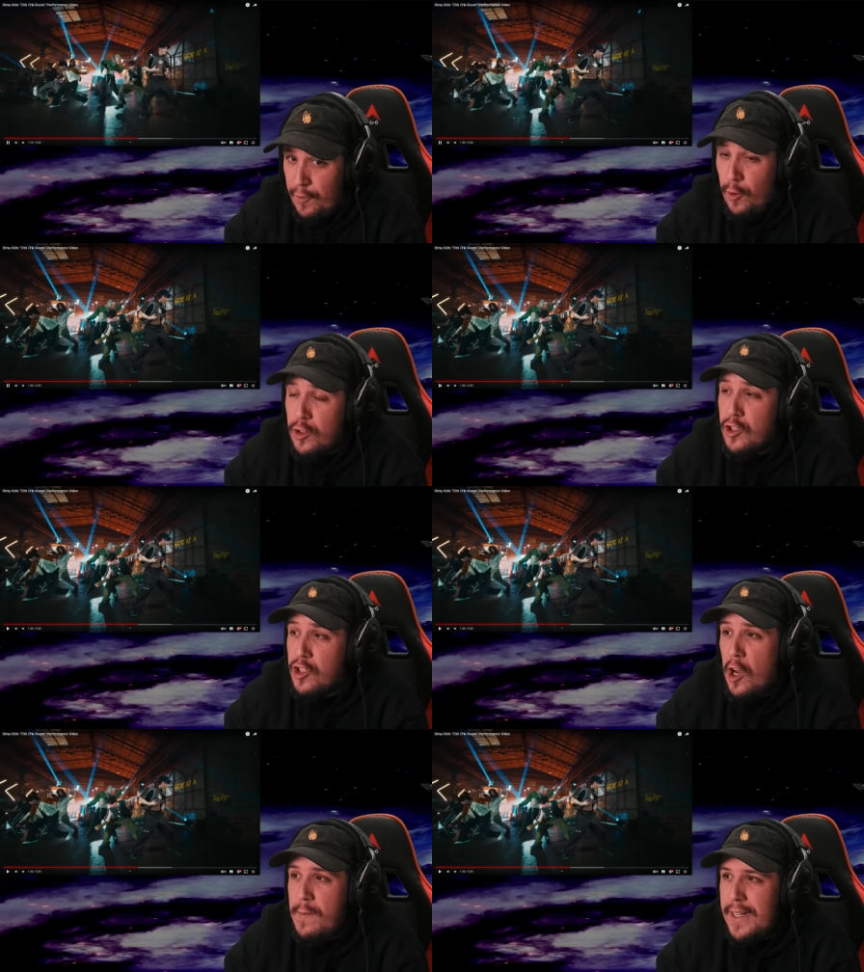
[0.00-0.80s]
For
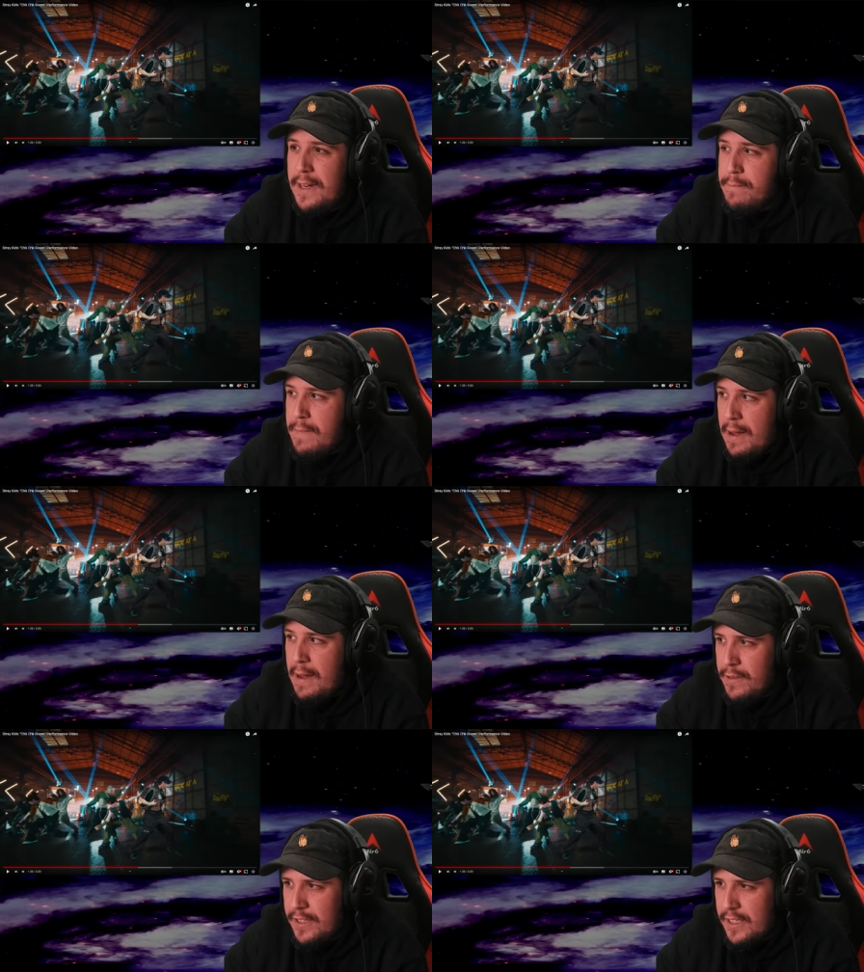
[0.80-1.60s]
so many
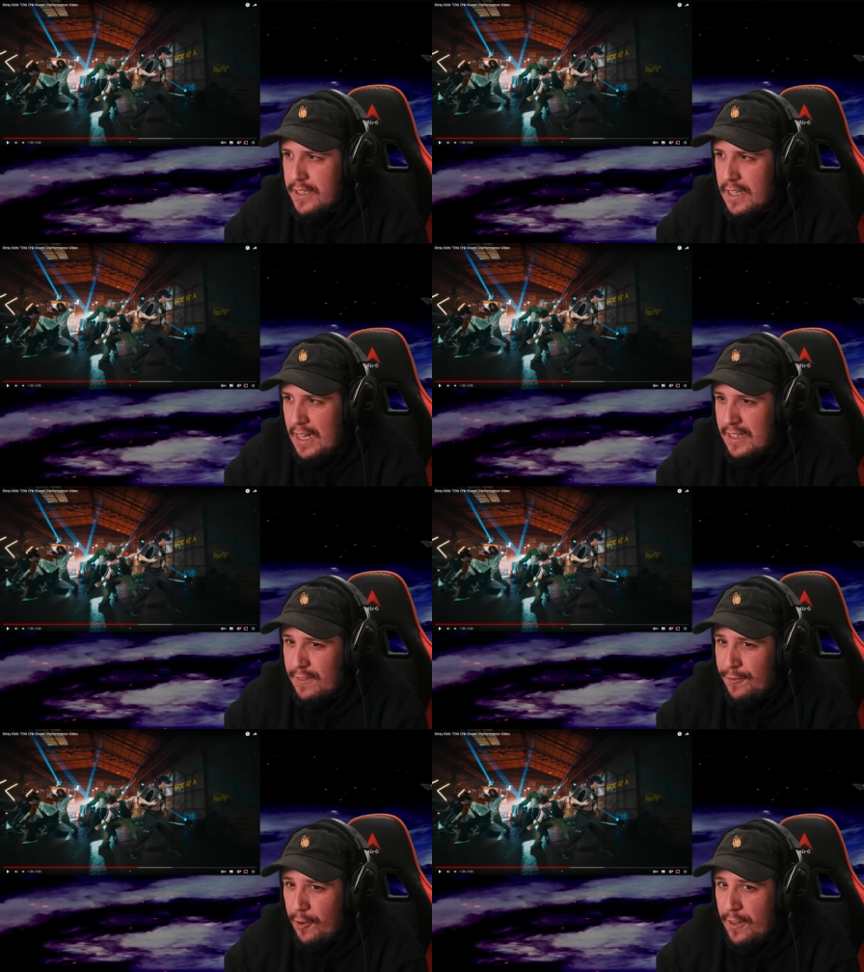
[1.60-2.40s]
members,
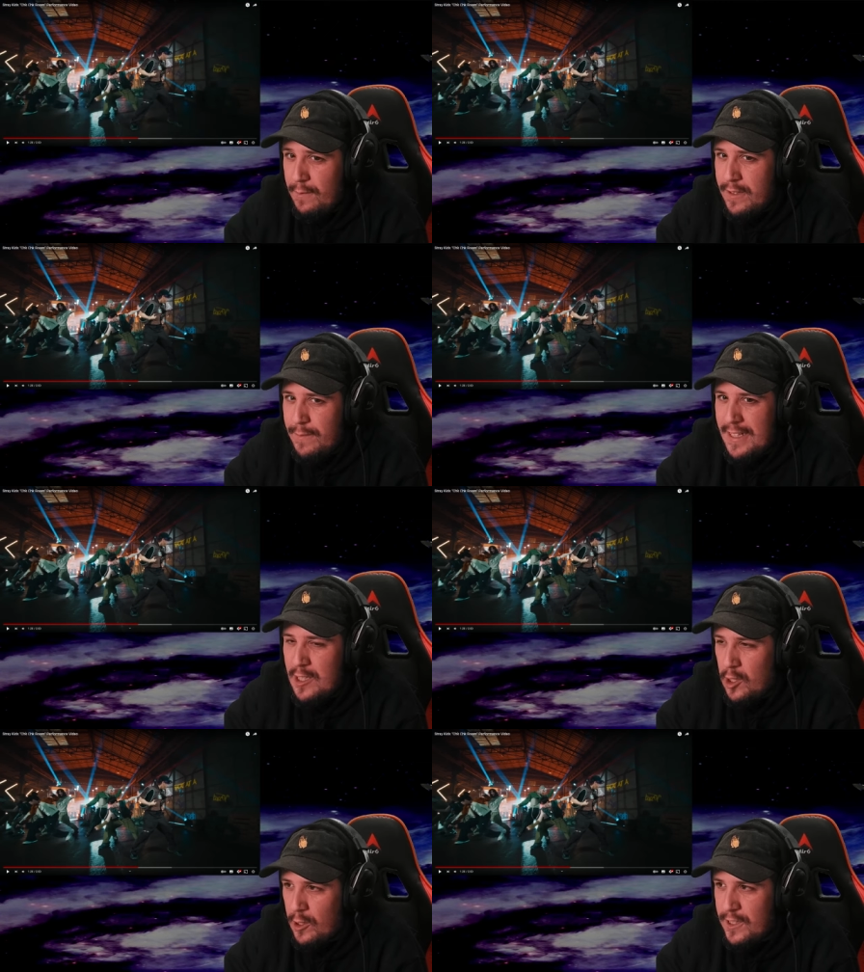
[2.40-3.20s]
for them to be
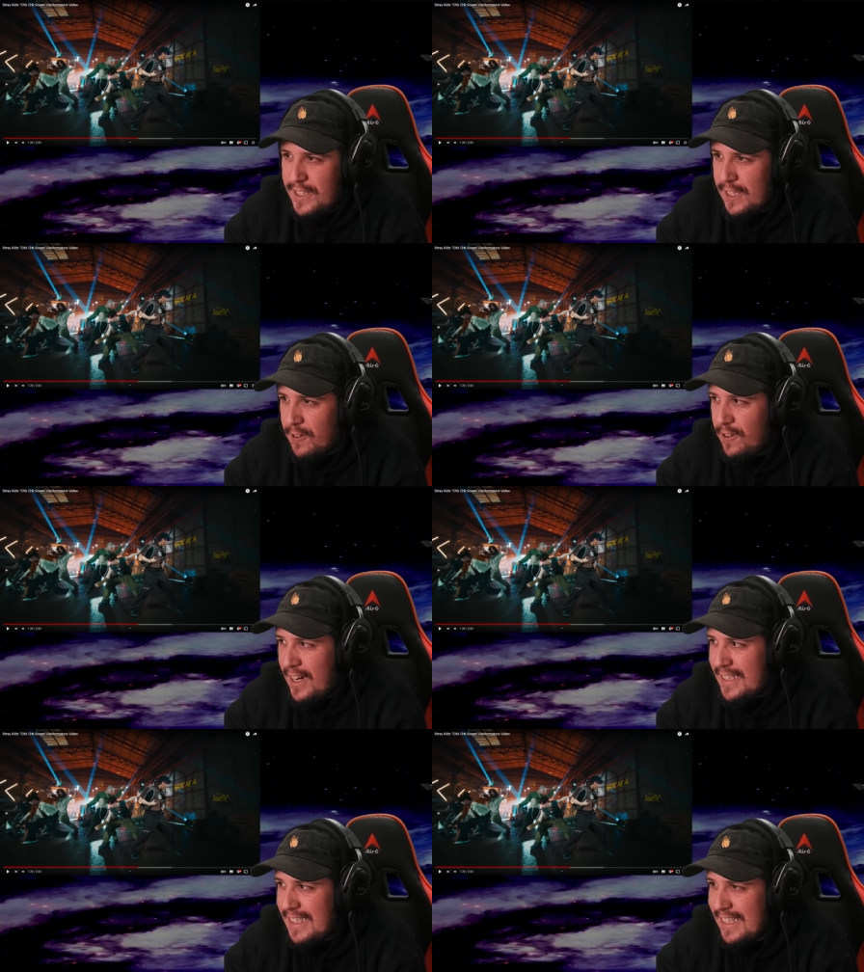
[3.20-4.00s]
so
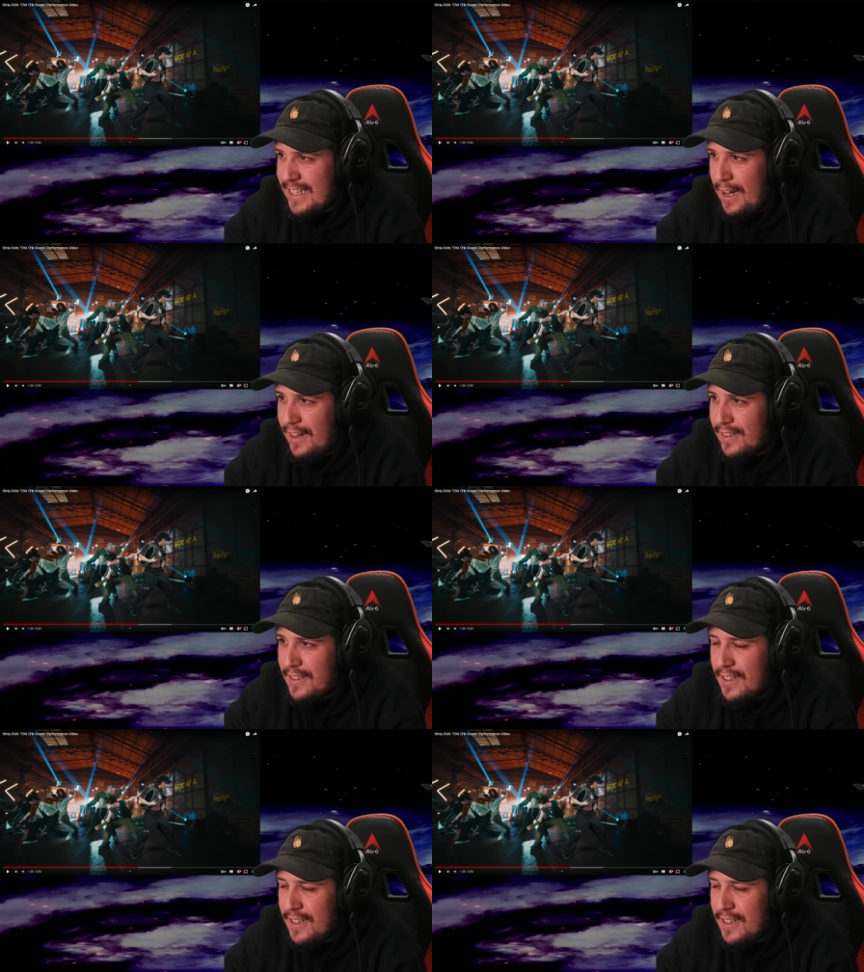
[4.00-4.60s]
synchronized is nuts.